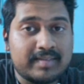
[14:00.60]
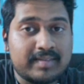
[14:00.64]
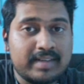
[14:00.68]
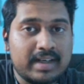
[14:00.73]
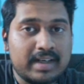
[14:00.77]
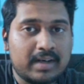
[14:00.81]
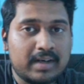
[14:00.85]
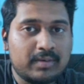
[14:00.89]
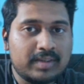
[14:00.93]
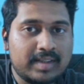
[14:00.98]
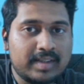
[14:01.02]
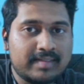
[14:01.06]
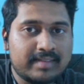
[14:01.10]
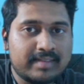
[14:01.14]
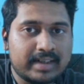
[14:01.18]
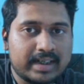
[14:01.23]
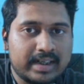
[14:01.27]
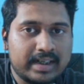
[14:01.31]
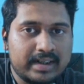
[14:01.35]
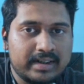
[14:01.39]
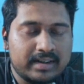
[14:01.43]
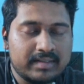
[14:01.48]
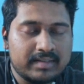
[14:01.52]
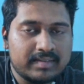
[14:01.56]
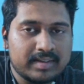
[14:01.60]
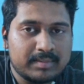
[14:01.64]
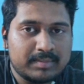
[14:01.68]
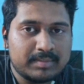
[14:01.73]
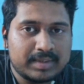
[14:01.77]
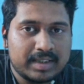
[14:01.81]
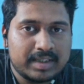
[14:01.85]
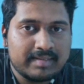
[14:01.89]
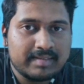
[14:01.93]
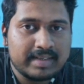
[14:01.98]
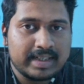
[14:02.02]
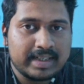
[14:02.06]
How the second year
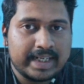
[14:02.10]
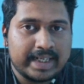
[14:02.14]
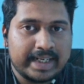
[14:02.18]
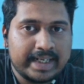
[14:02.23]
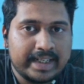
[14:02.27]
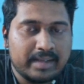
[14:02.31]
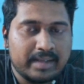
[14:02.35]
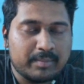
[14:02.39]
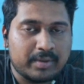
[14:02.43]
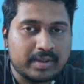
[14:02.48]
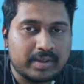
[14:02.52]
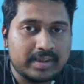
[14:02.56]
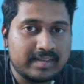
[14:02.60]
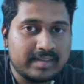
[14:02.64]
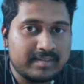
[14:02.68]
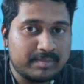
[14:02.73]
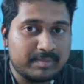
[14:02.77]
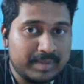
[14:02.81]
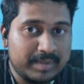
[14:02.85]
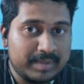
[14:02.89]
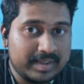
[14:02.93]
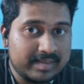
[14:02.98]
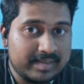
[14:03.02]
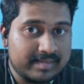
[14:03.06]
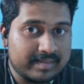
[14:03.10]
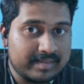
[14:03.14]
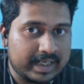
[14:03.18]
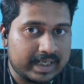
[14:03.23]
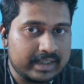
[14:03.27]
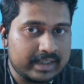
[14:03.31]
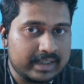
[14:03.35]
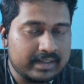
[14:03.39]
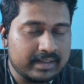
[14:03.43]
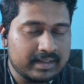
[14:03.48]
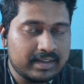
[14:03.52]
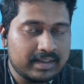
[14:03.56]
subjects are gaining importance.
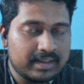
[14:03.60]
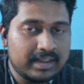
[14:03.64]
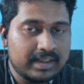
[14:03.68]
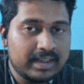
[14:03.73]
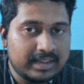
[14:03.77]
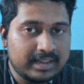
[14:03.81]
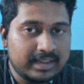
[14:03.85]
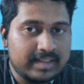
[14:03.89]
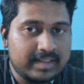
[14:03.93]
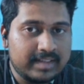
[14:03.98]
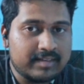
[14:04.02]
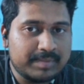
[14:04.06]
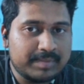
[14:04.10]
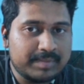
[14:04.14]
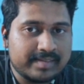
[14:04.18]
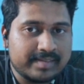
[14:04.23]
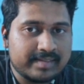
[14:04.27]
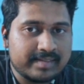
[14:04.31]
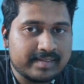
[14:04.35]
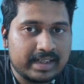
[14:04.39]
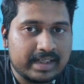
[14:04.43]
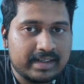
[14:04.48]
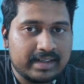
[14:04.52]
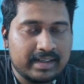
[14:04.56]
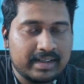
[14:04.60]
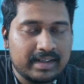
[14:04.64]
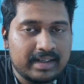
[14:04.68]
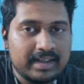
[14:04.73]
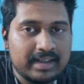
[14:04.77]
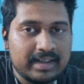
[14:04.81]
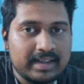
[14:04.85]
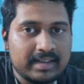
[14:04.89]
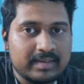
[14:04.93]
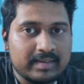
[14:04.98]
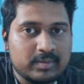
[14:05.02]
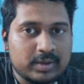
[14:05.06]
This means that
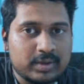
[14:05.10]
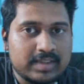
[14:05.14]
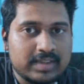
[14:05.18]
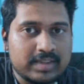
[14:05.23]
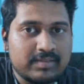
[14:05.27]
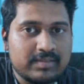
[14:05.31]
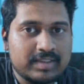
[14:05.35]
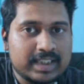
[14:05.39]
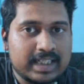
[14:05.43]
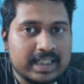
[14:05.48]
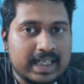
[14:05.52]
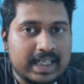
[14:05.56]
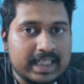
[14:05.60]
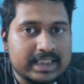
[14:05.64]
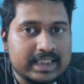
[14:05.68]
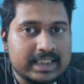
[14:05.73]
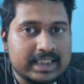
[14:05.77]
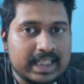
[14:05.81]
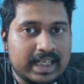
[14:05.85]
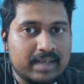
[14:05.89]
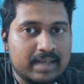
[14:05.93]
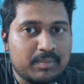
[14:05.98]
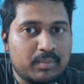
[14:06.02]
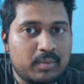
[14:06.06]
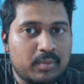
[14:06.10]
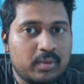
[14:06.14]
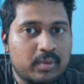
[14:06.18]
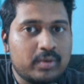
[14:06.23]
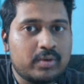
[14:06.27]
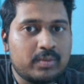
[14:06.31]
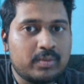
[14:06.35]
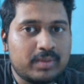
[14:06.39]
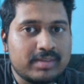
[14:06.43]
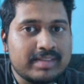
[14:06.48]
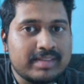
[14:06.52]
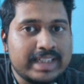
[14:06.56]
questions which are asked are more
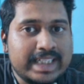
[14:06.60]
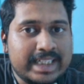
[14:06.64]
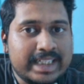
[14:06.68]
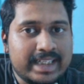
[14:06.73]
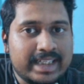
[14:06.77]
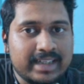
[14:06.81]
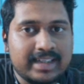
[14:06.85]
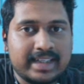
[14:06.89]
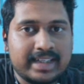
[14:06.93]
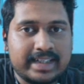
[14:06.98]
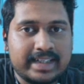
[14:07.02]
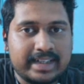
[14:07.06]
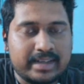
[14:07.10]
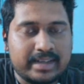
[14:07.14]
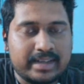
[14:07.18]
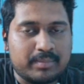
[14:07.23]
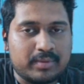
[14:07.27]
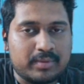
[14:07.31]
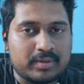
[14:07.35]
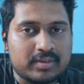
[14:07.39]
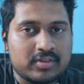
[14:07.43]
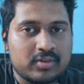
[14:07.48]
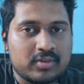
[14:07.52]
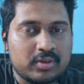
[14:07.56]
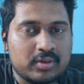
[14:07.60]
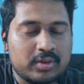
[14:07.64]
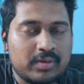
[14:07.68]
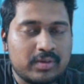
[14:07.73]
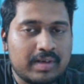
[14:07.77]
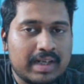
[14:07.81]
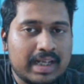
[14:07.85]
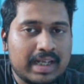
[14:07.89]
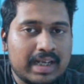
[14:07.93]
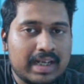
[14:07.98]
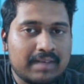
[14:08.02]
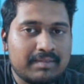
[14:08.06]
towards integrated approach. So you will
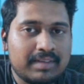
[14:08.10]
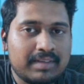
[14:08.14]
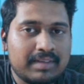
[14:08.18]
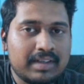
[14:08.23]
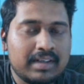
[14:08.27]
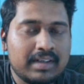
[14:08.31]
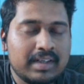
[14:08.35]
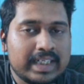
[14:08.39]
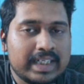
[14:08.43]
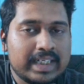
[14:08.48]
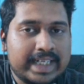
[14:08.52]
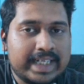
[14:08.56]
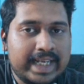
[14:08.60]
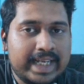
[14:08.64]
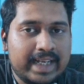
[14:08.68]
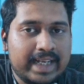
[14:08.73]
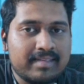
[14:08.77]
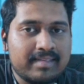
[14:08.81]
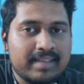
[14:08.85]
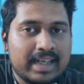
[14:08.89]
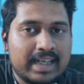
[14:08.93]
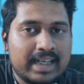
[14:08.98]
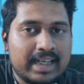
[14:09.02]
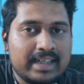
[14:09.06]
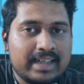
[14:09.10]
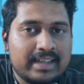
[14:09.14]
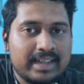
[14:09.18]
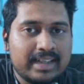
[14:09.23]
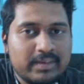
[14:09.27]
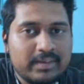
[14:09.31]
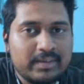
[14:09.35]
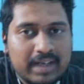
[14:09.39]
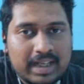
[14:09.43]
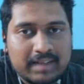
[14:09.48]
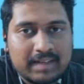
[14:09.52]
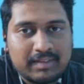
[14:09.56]
have a case and then you
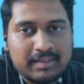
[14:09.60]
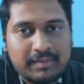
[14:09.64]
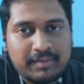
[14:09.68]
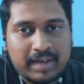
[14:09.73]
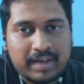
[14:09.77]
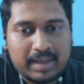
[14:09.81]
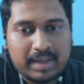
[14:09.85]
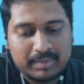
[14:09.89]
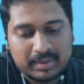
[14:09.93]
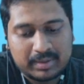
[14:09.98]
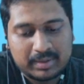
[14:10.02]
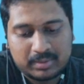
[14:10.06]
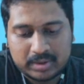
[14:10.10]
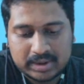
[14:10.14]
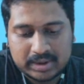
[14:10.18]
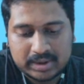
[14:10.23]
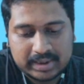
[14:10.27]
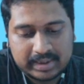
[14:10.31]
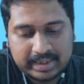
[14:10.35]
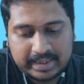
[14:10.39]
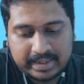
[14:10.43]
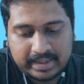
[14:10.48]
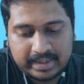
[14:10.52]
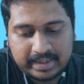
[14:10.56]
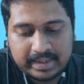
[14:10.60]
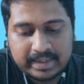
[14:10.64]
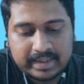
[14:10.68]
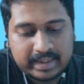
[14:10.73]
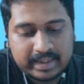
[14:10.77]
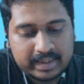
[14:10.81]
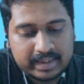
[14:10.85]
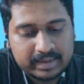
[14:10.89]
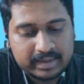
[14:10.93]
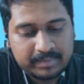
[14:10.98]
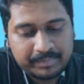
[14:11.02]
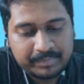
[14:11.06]
will have a pharma question hidden in
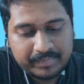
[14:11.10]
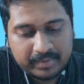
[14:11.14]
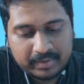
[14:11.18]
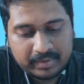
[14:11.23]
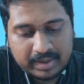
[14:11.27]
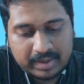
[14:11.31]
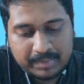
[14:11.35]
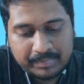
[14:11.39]
that. Okay.